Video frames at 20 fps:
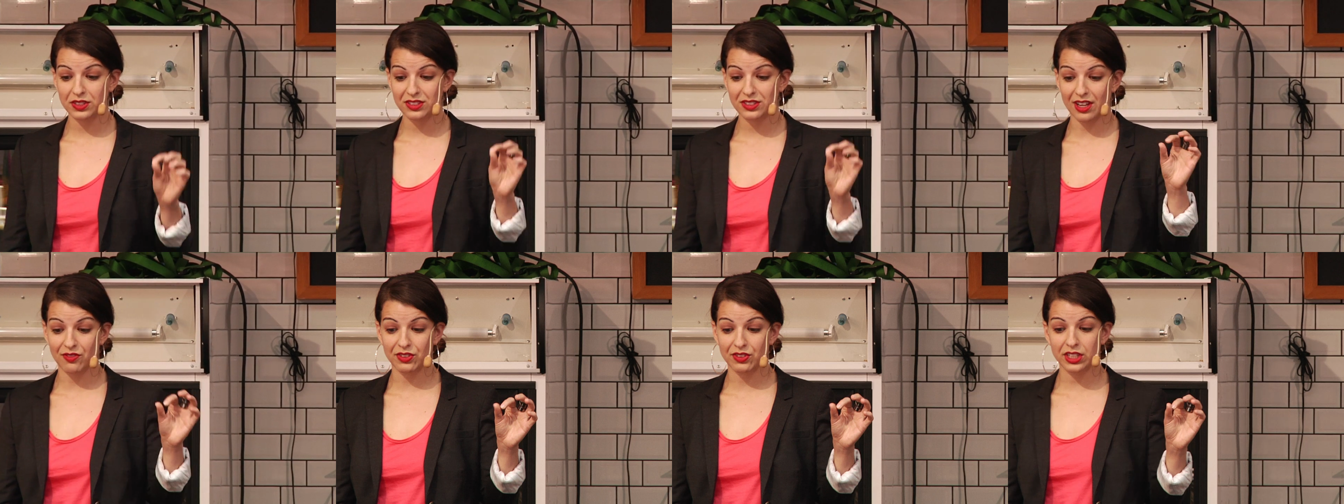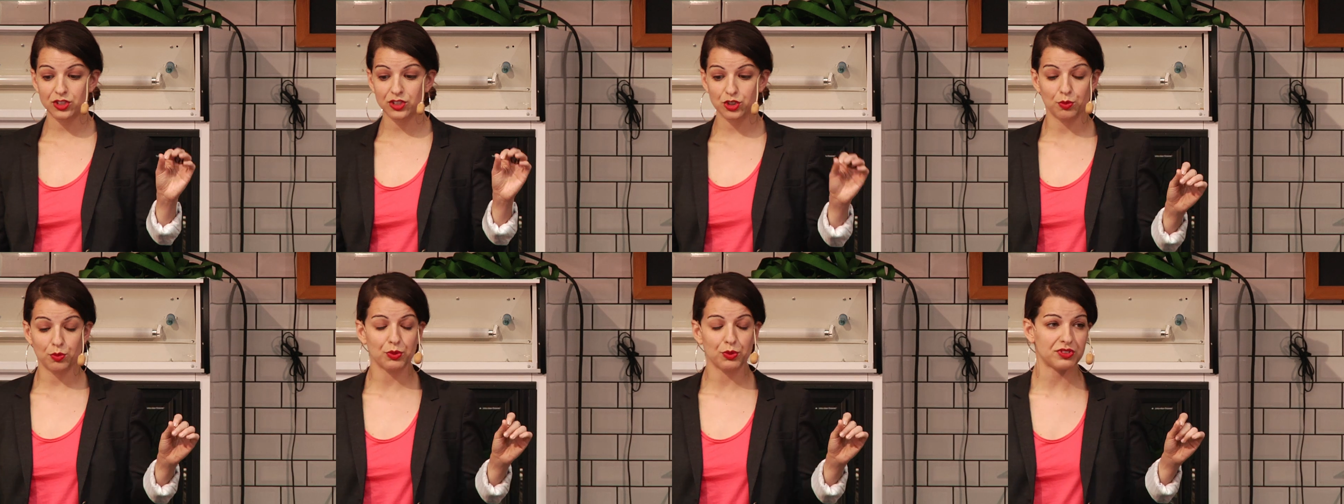
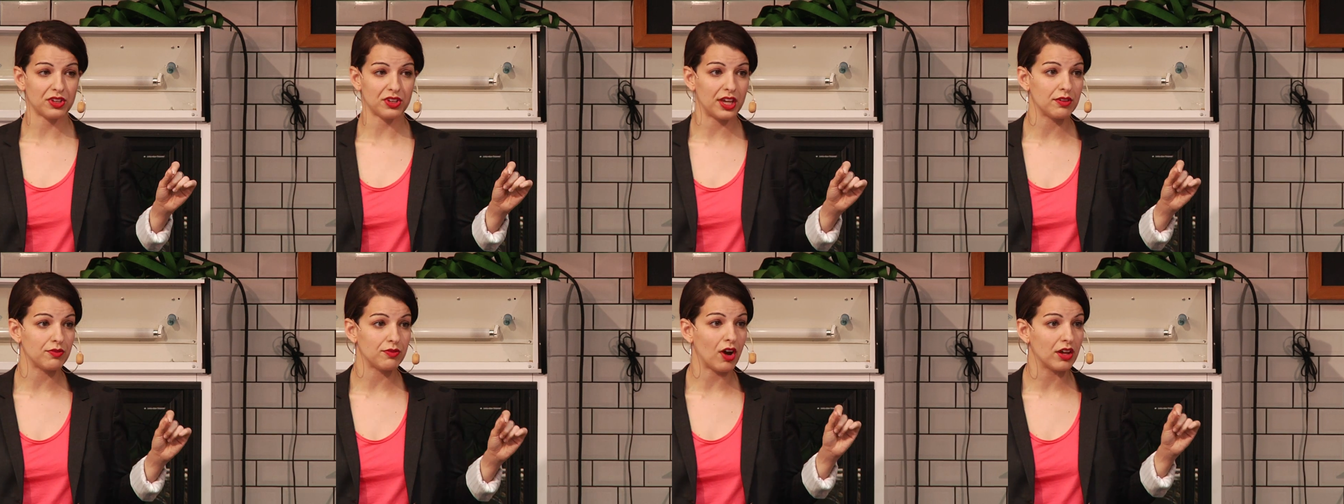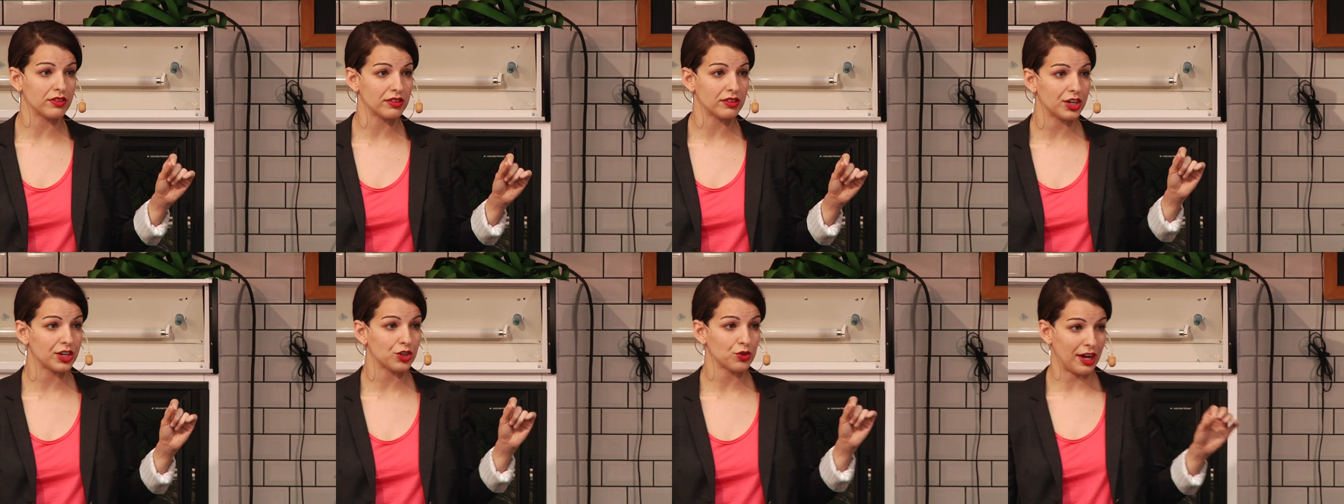72% of
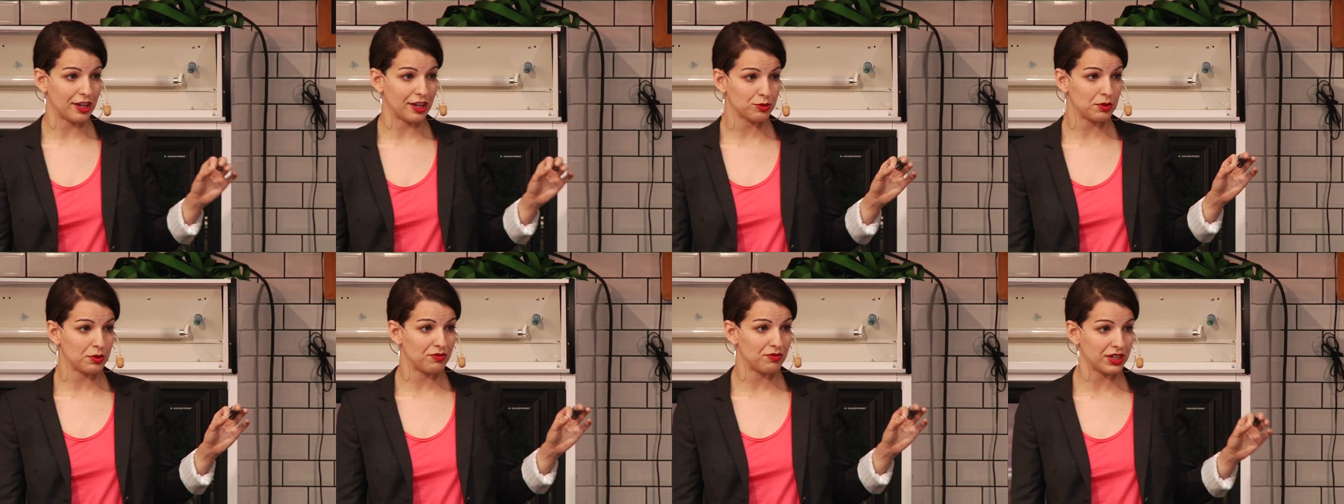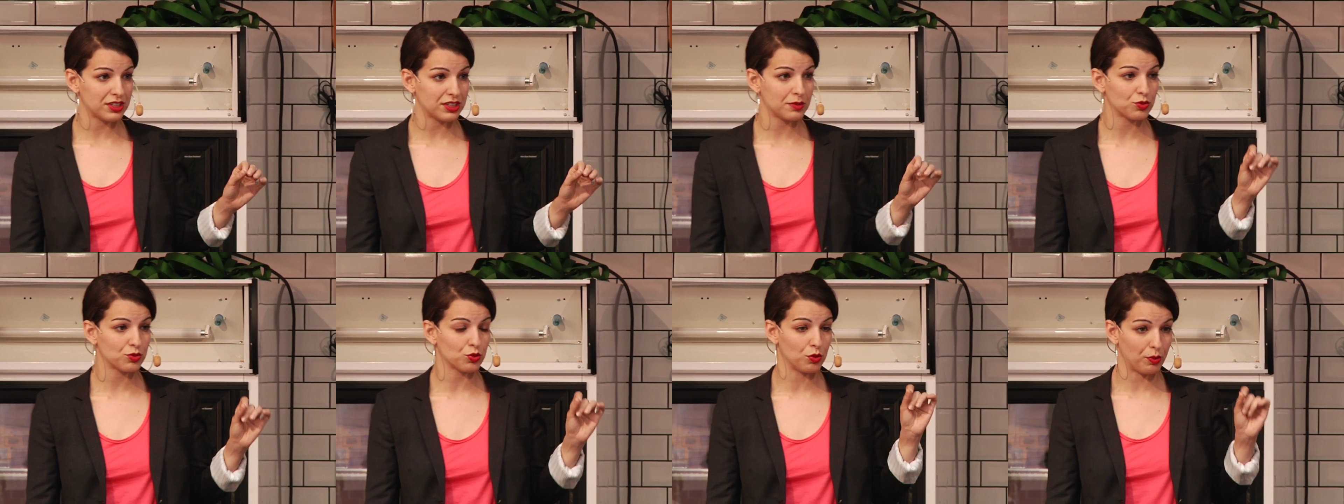online harassment
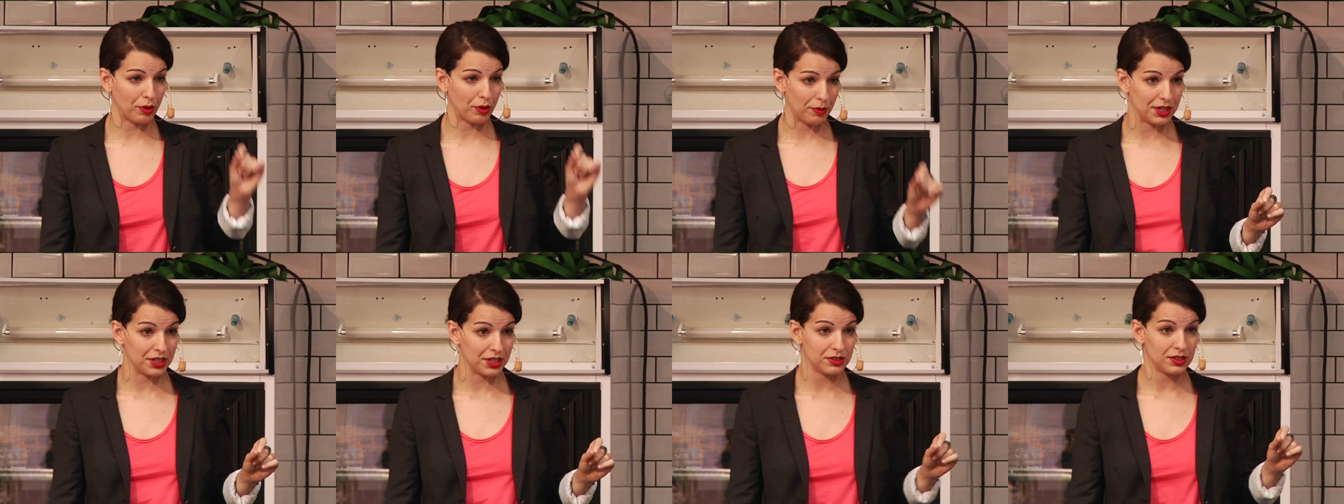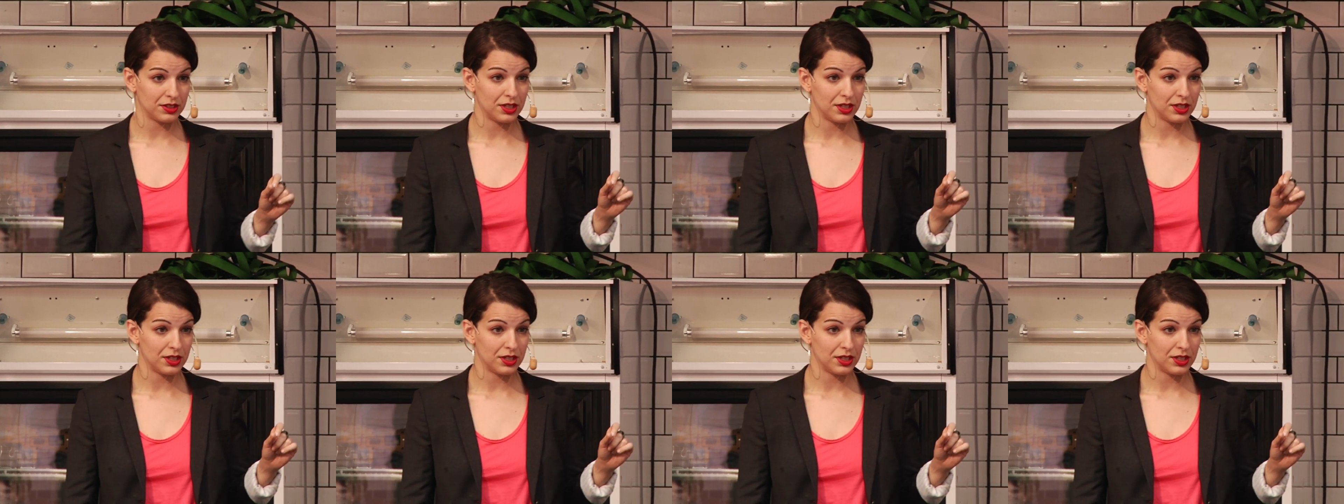victims were women.